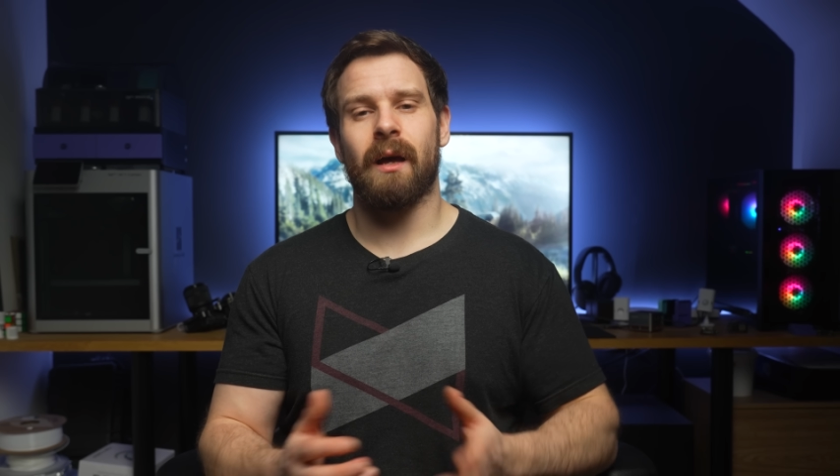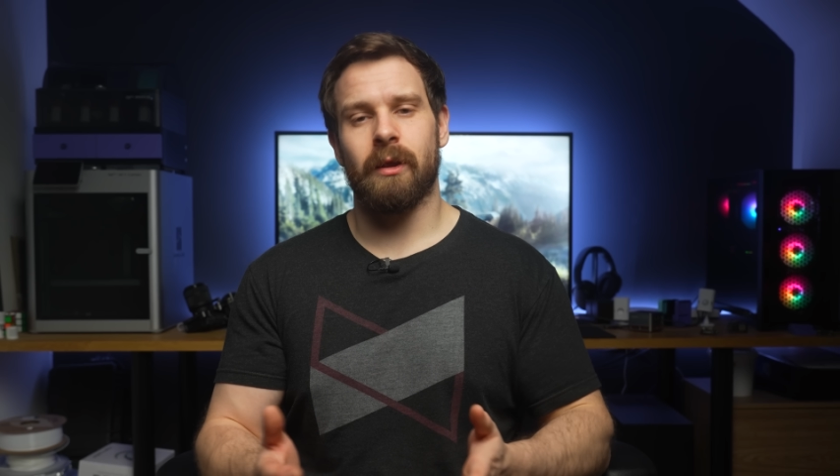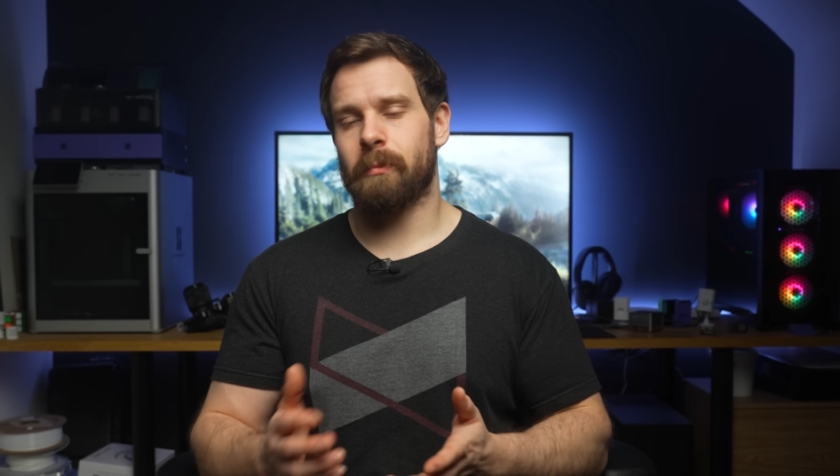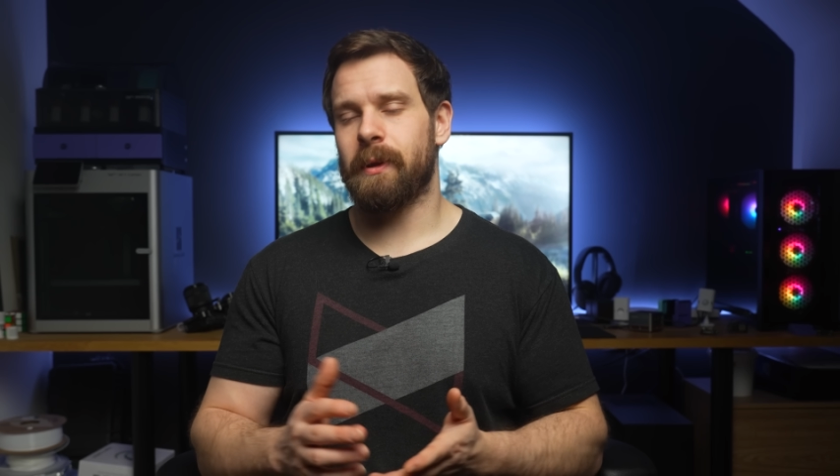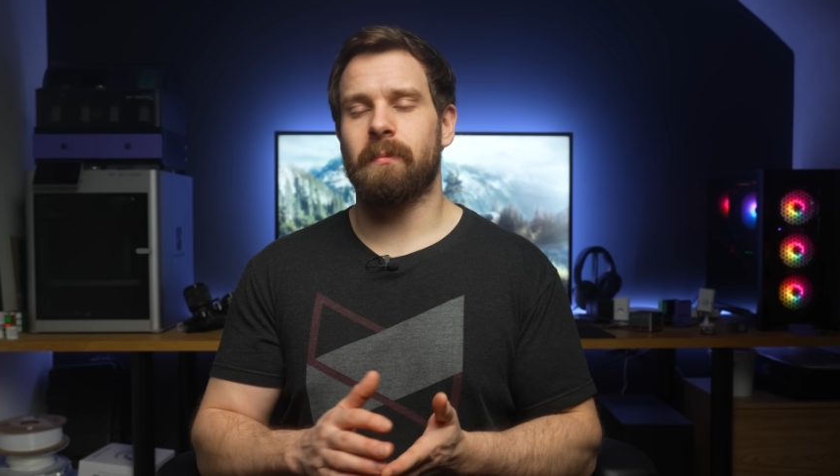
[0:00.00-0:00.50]

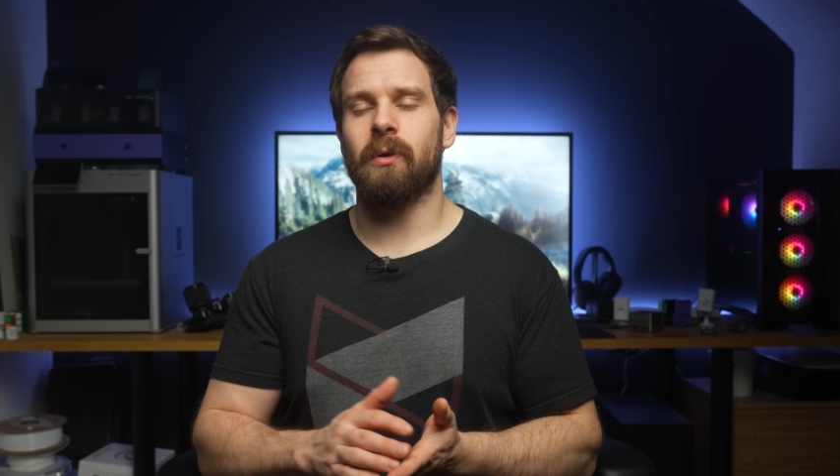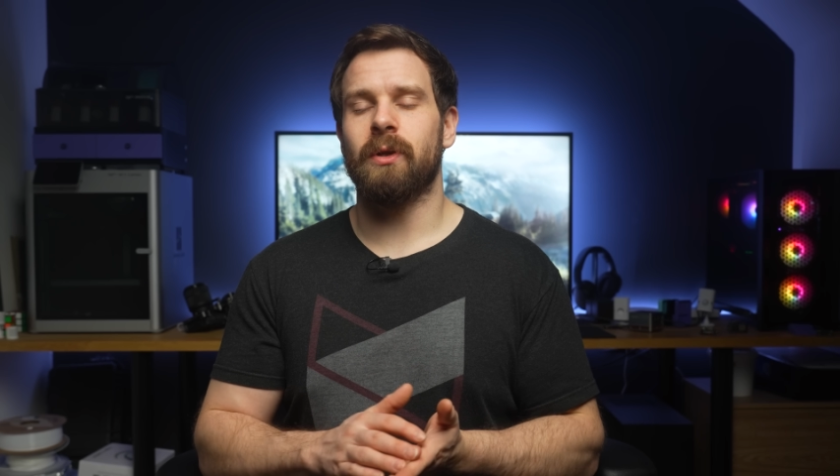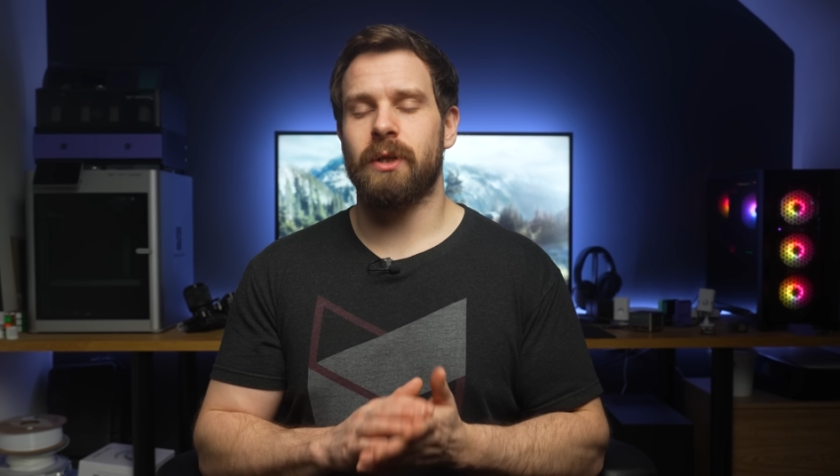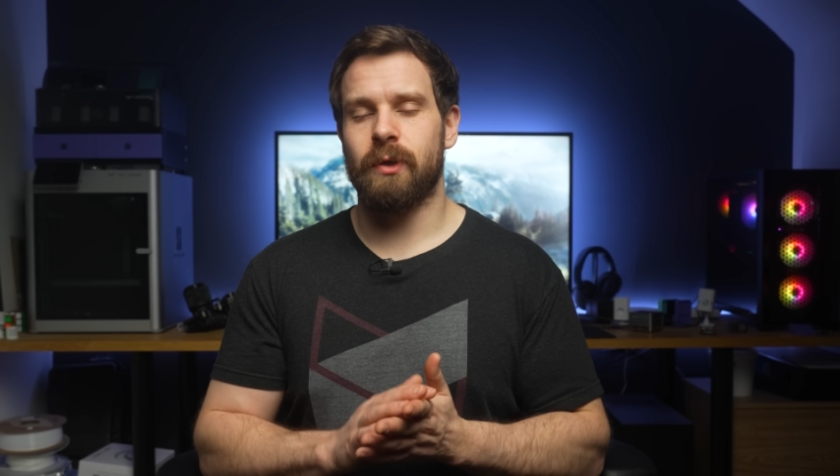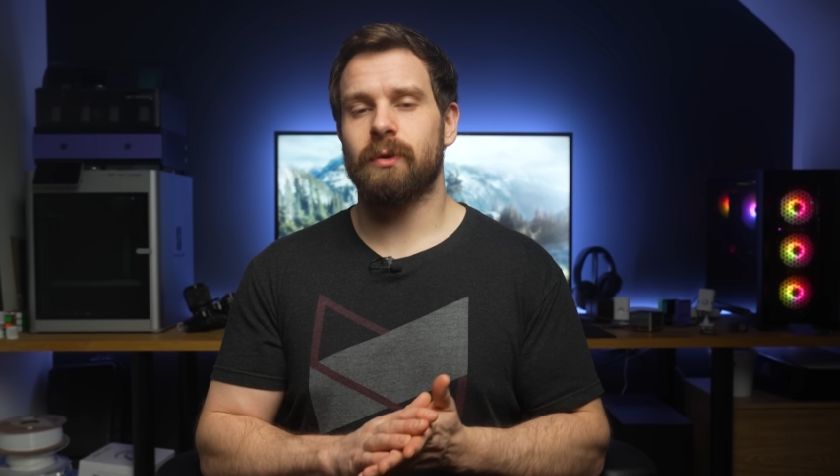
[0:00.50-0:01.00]
other people
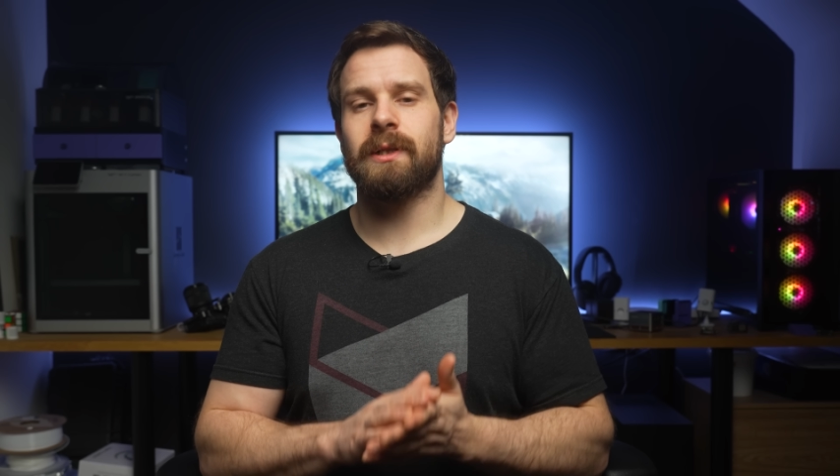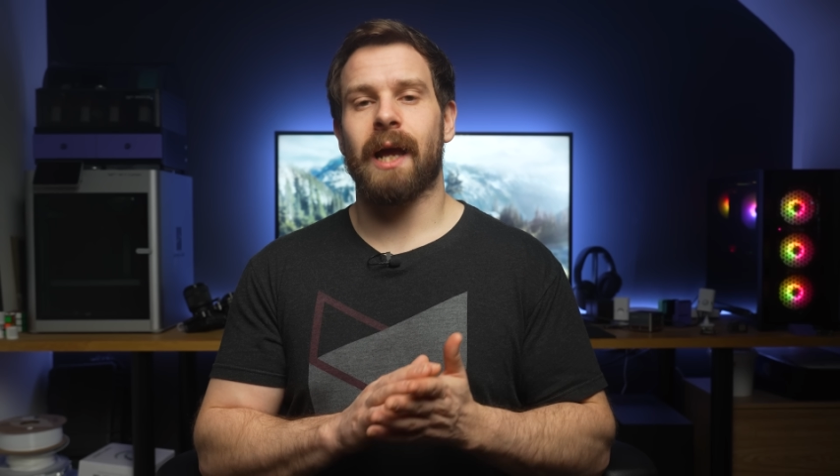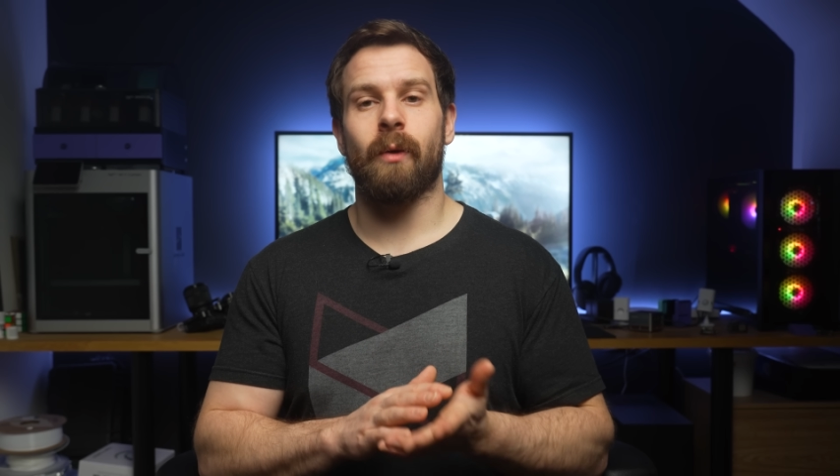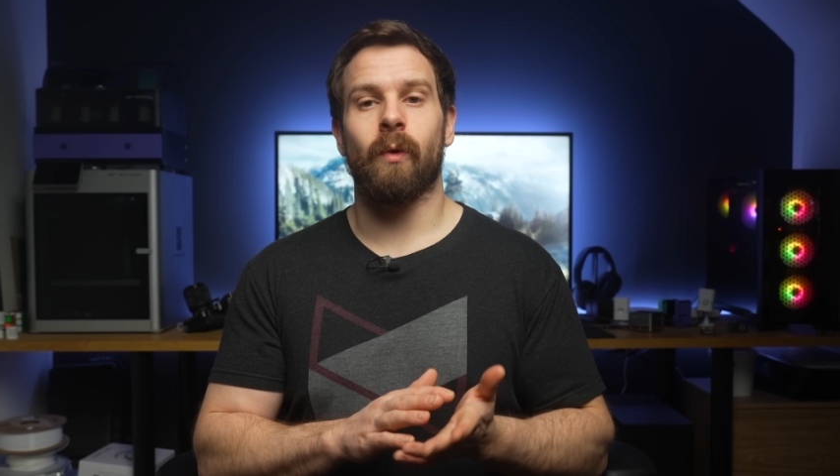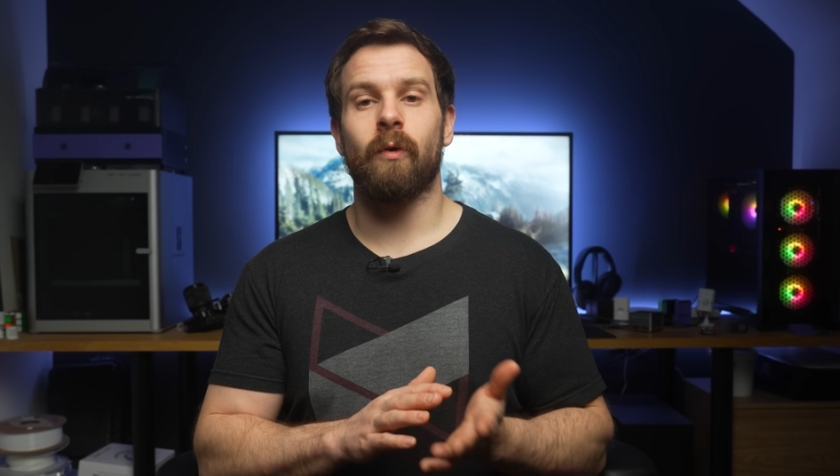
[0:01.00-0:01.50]
use
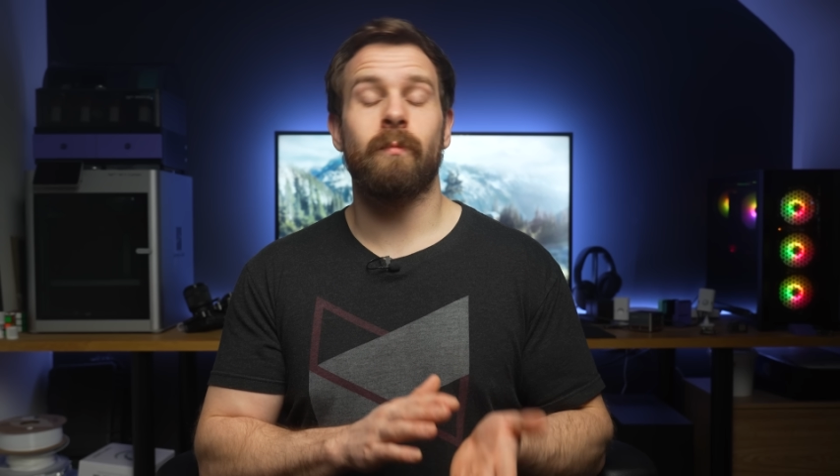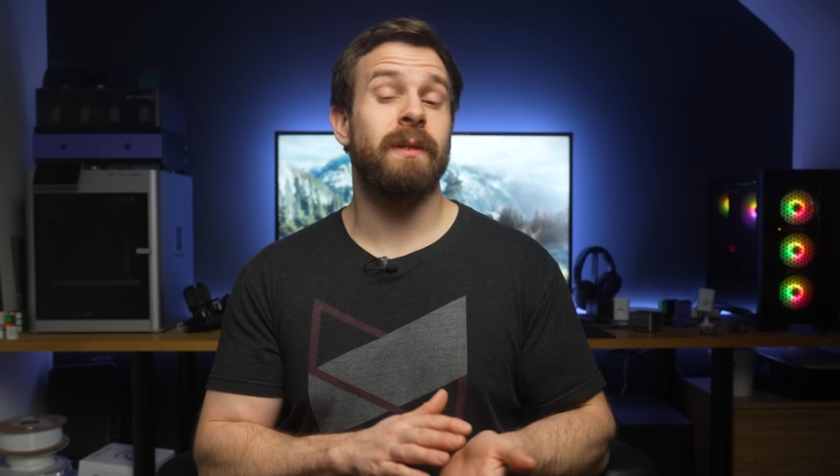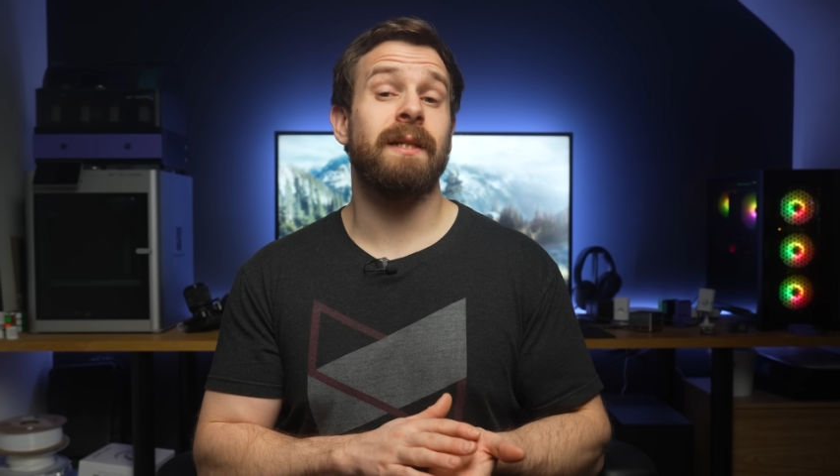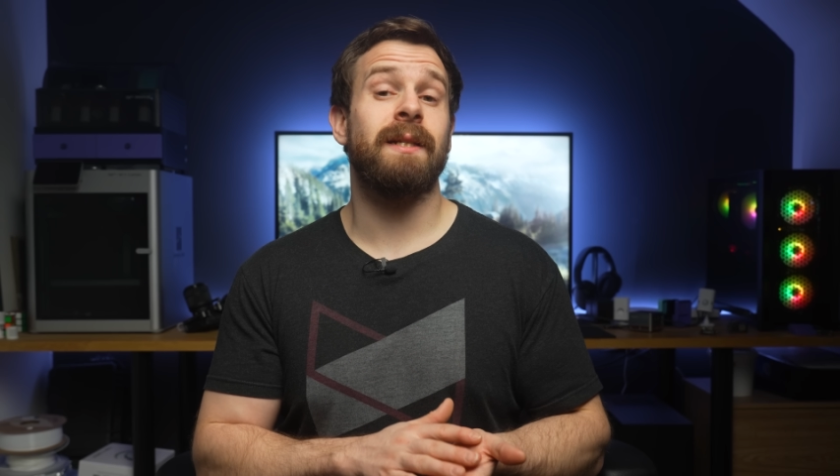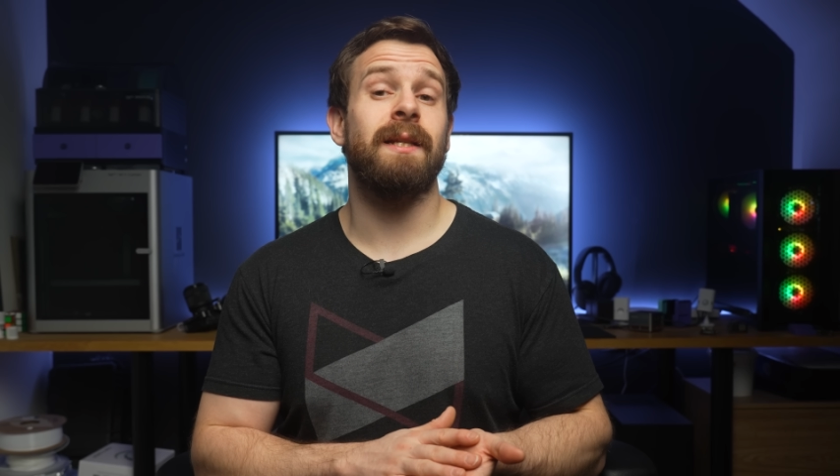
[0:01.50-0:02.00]
our Home
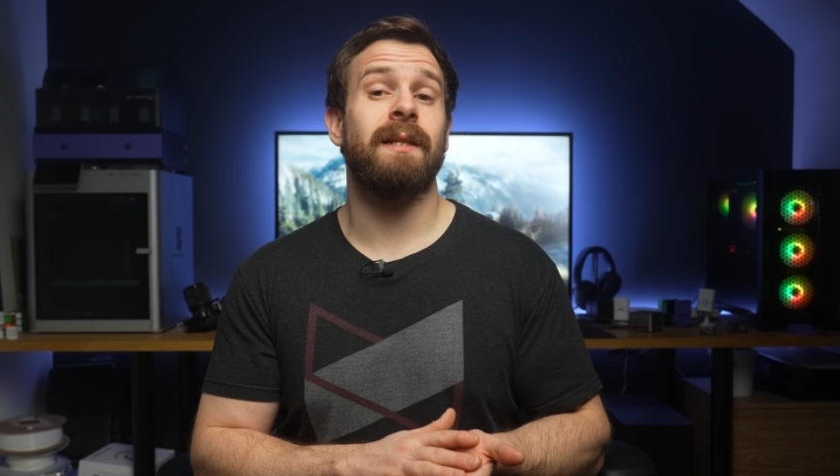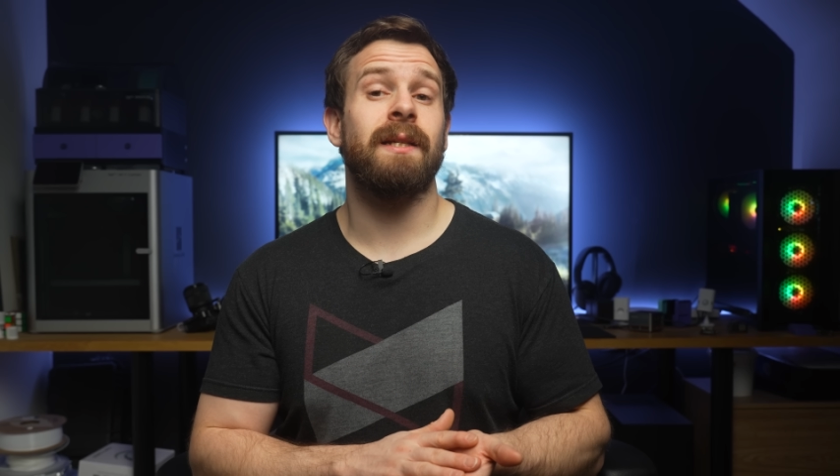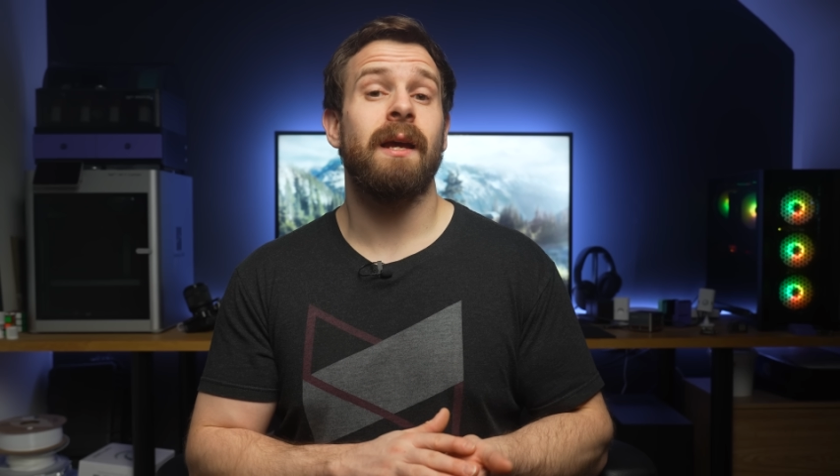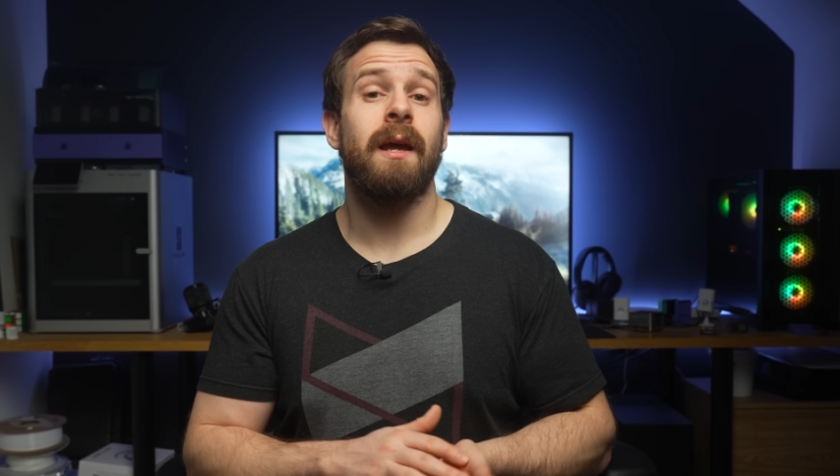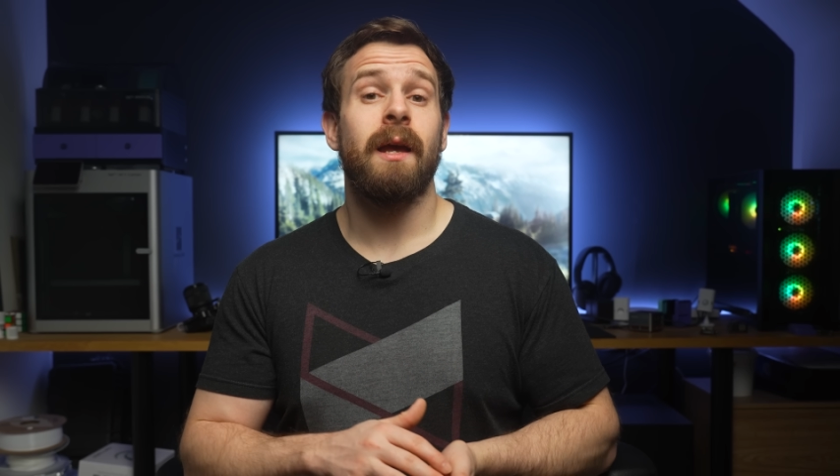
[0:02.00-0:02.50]
Assistants.